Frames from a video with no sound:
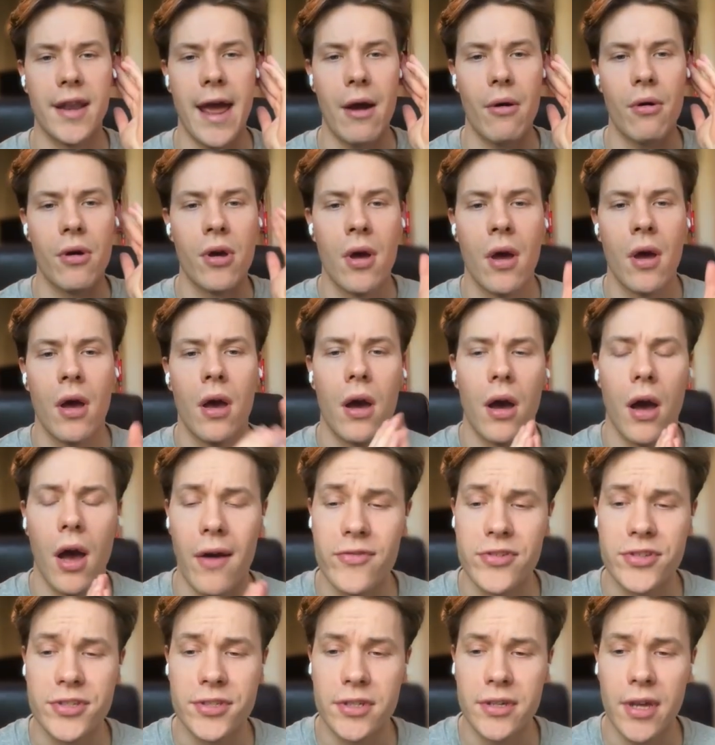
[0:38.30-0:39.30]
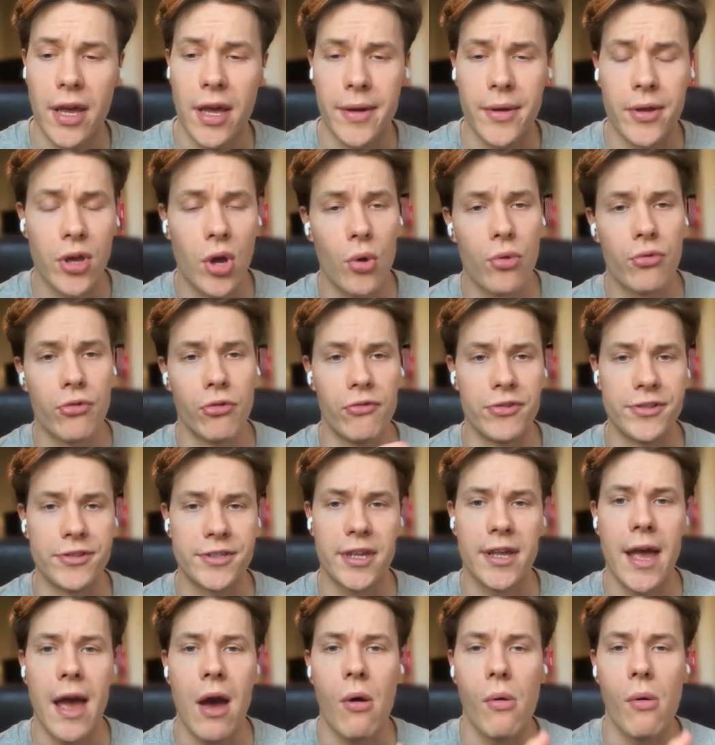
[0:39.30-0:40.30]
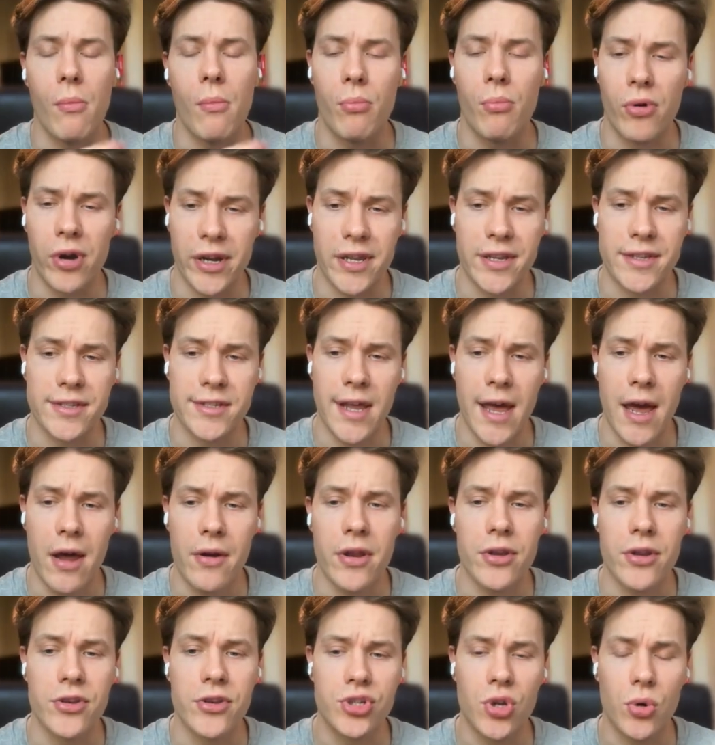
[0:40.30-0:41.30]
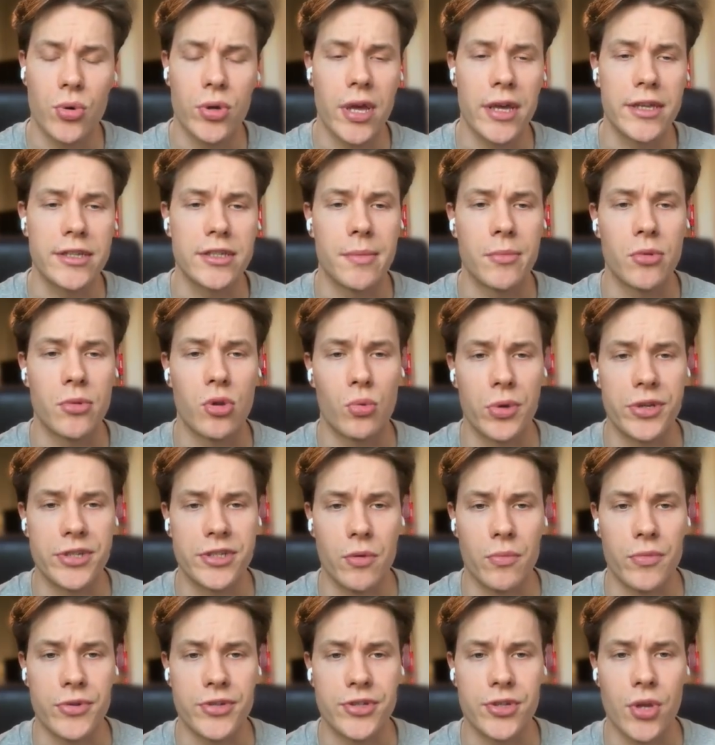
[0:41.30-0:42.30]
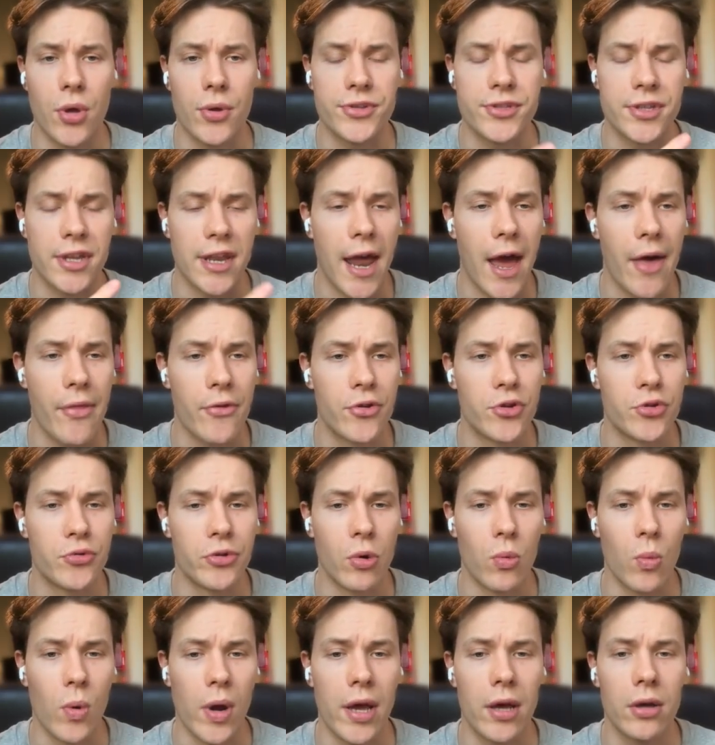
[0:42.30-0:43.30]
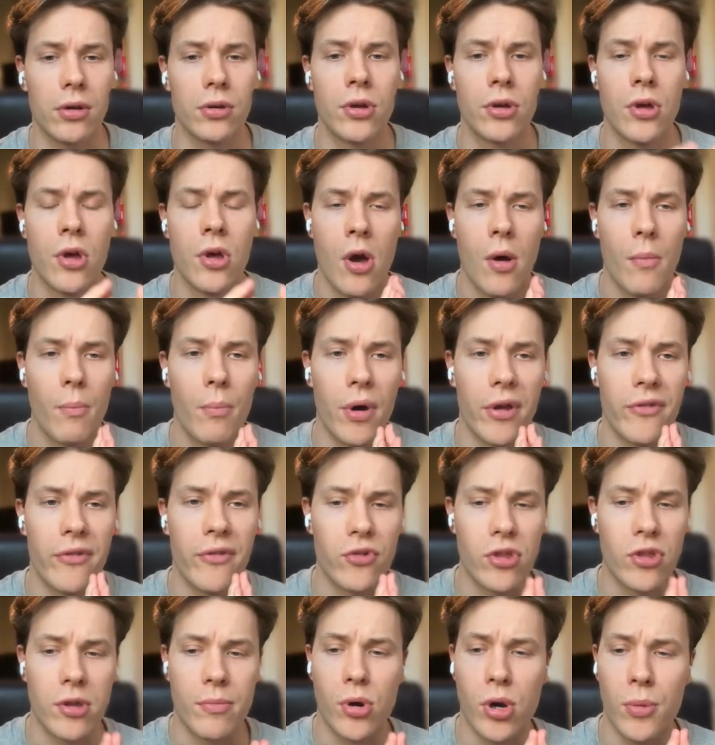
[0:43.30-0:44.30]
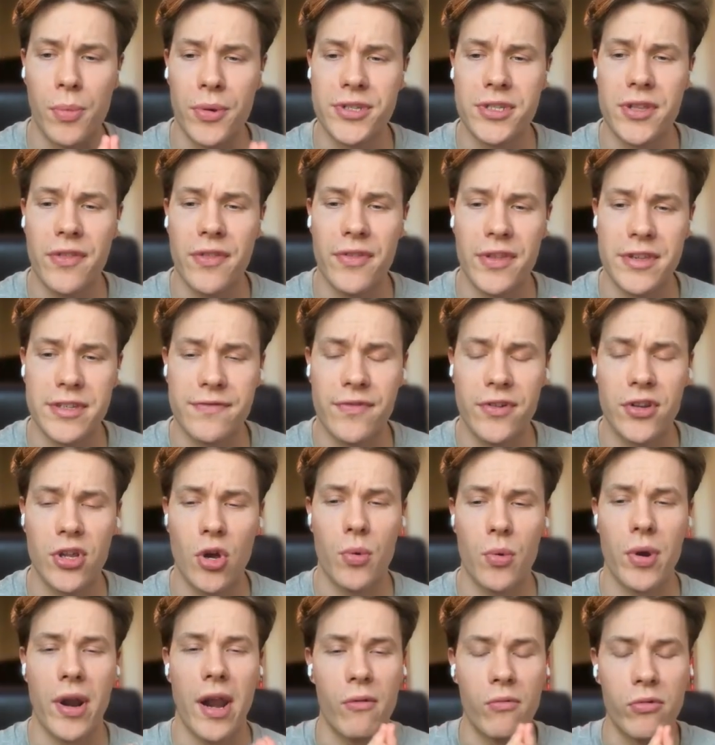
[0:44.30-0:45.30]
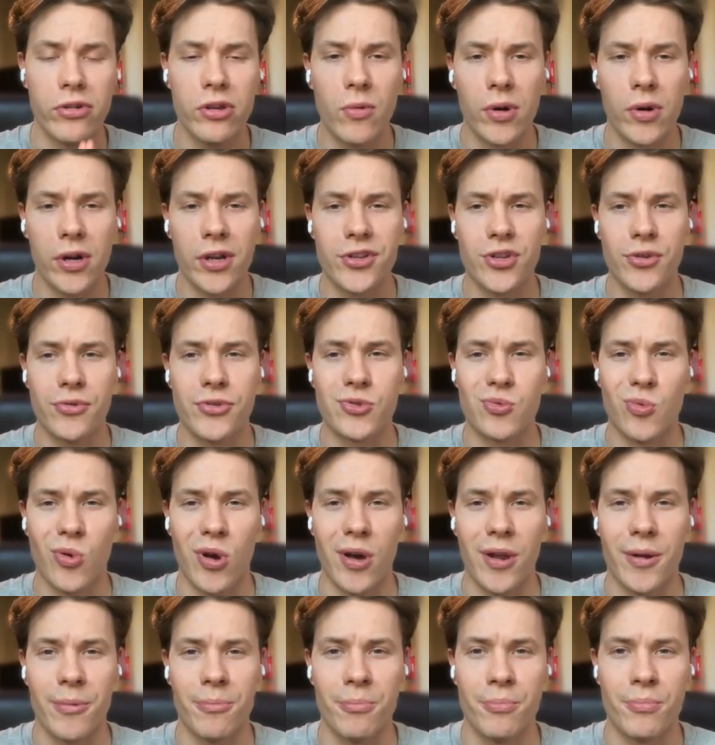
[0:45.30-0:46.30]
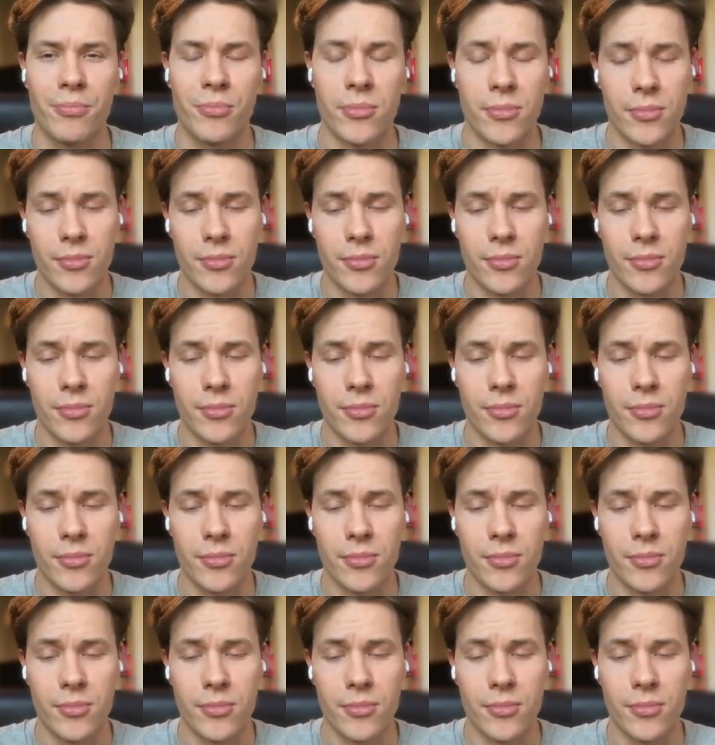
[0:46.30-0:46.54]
Now, obviously, I can go through this account, break it down, and showcase some of the recent results and how they're doing well. But for the purpose of this video, what I really want to do is one,